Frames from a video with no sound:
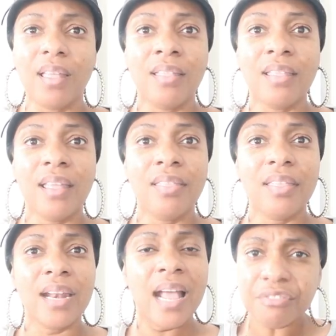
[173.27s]
And
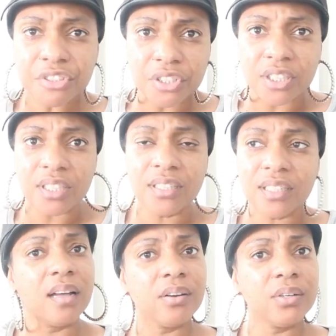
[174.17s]
then after,
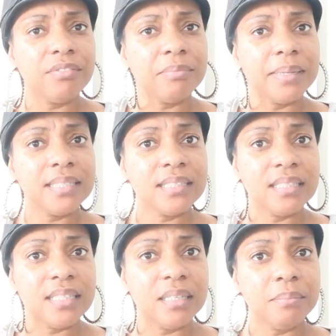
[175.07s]
got out of my
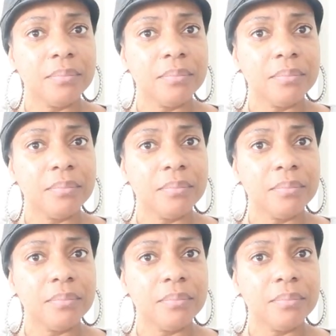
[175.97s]
sleep.